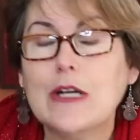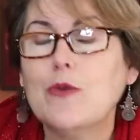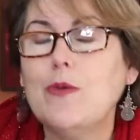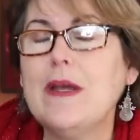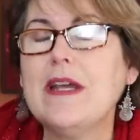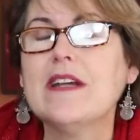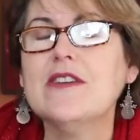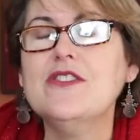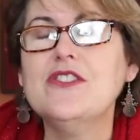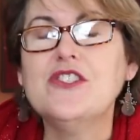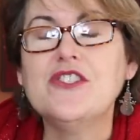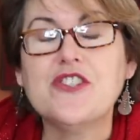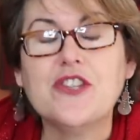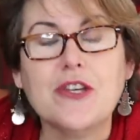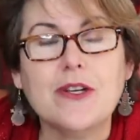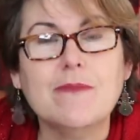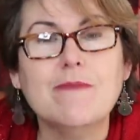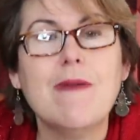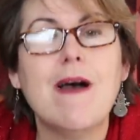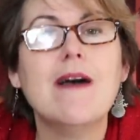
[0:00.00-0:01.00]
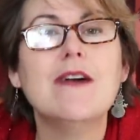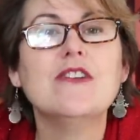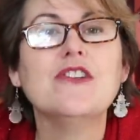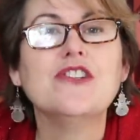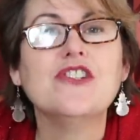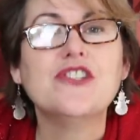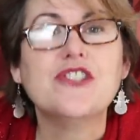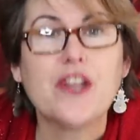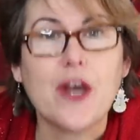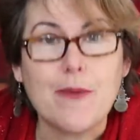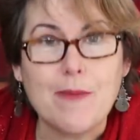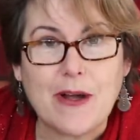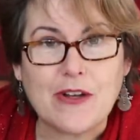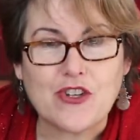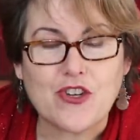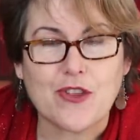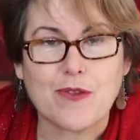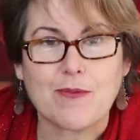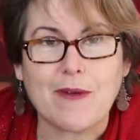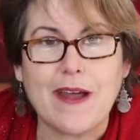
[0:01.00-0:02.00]
We consume so
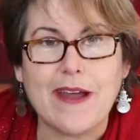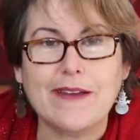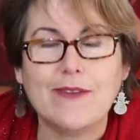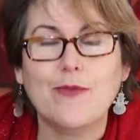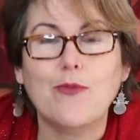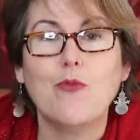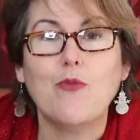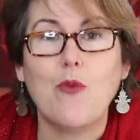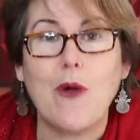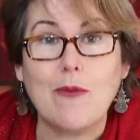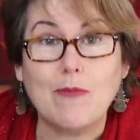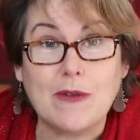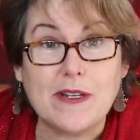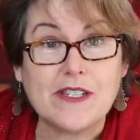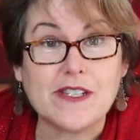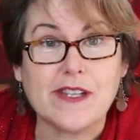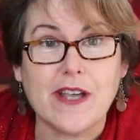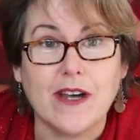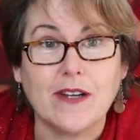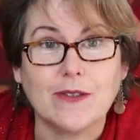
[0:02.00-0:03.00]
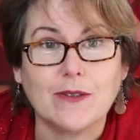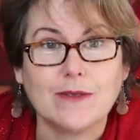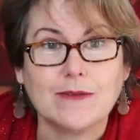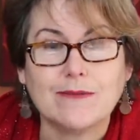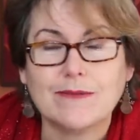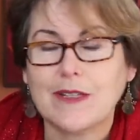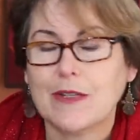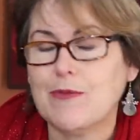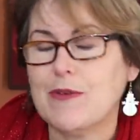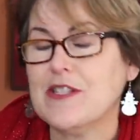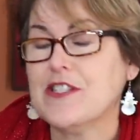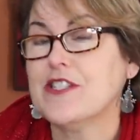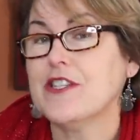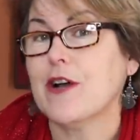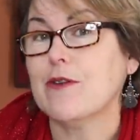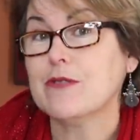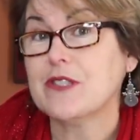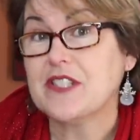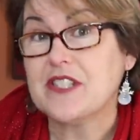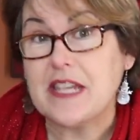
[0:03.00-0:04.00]
much thread when we sew. We
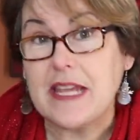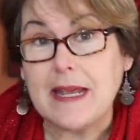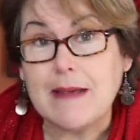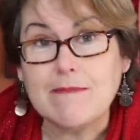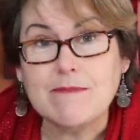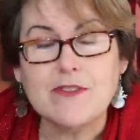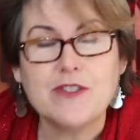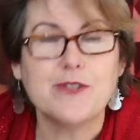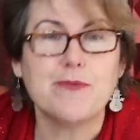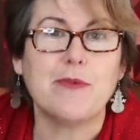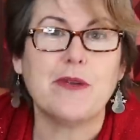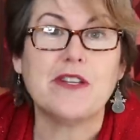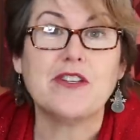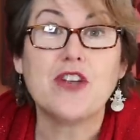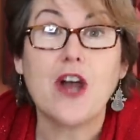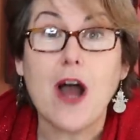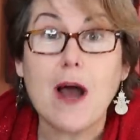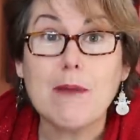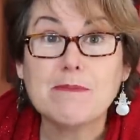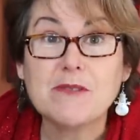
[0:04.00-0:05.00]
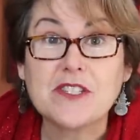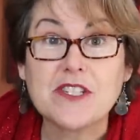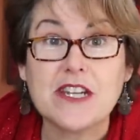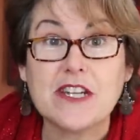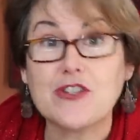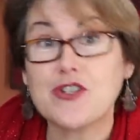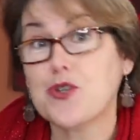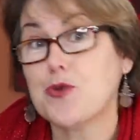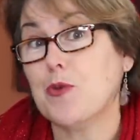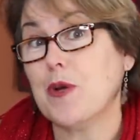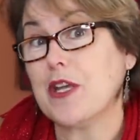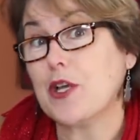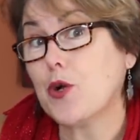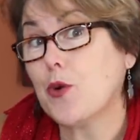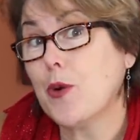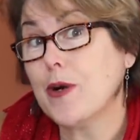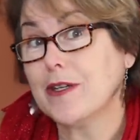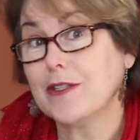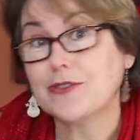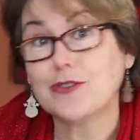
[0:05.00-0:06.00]
sew seams, we top stitch, we
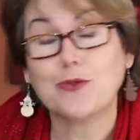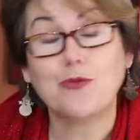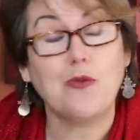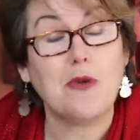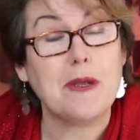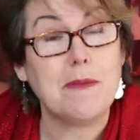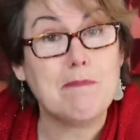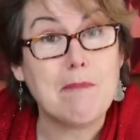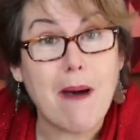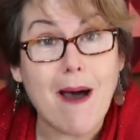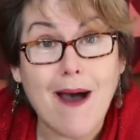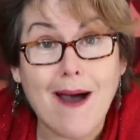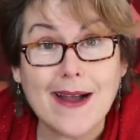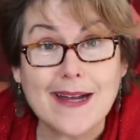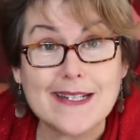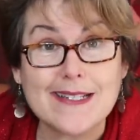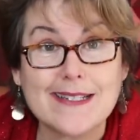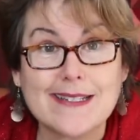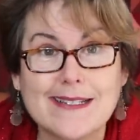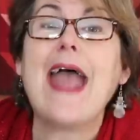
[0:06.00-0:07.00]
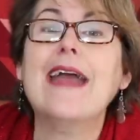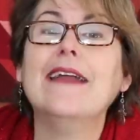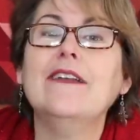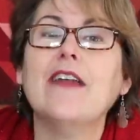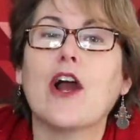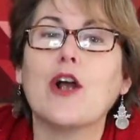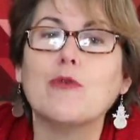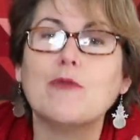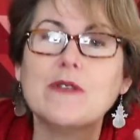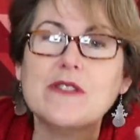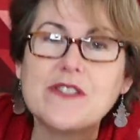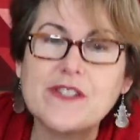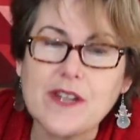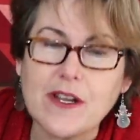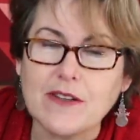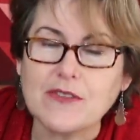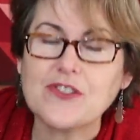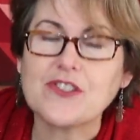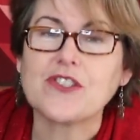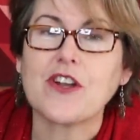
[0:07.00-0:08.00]
quilt, we bind, and our
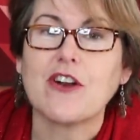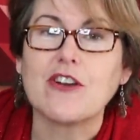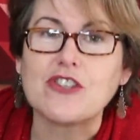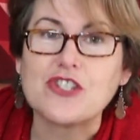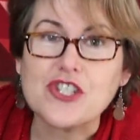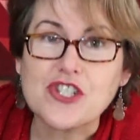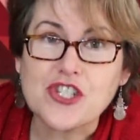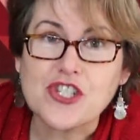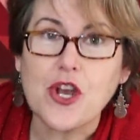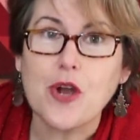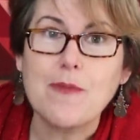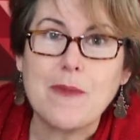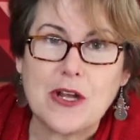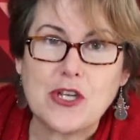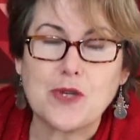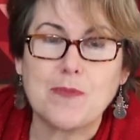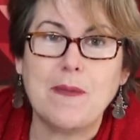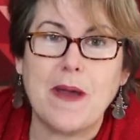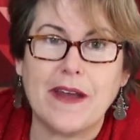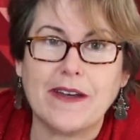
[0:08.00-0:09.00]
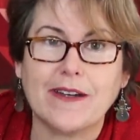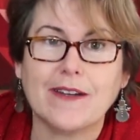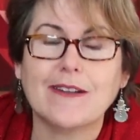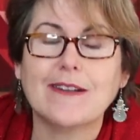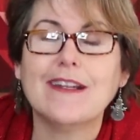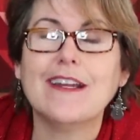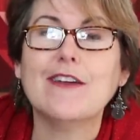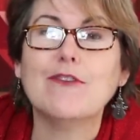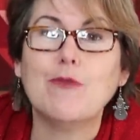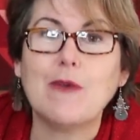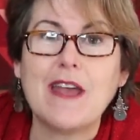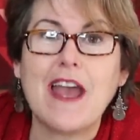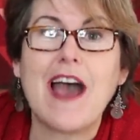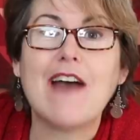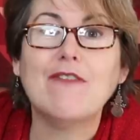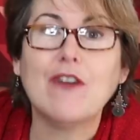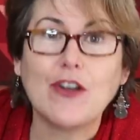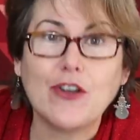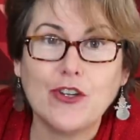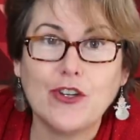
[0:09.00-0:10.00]
results are so much better if we
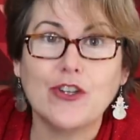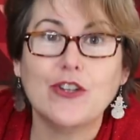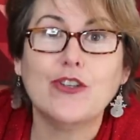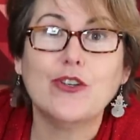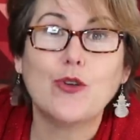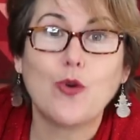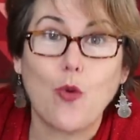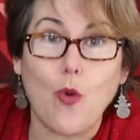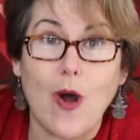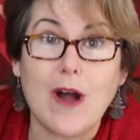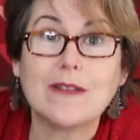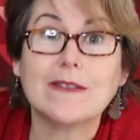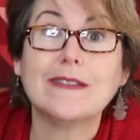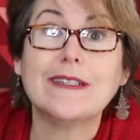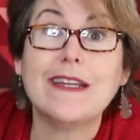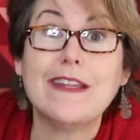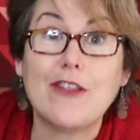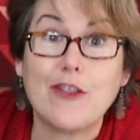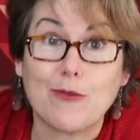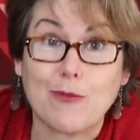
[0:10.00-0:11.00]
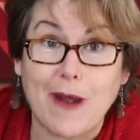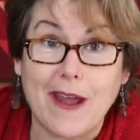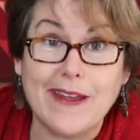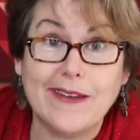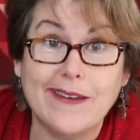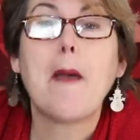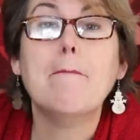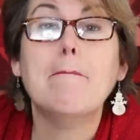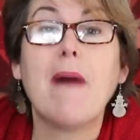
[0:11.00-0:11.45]
have a good quality thread.